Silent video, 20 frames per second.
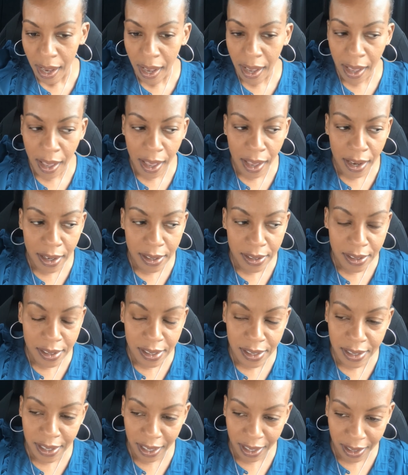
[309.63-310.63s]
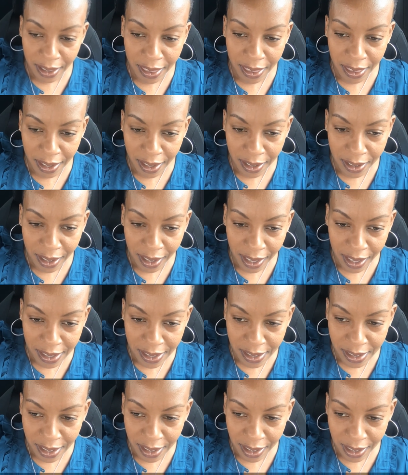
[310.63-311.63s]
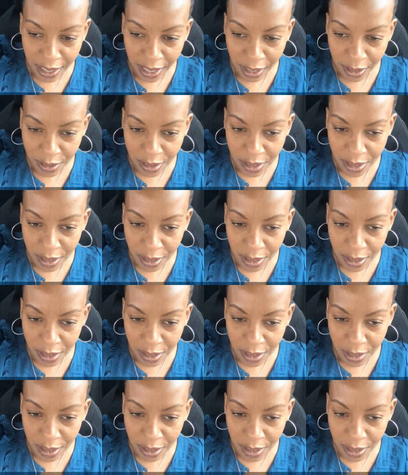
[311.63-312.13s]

And the second thing that I said that I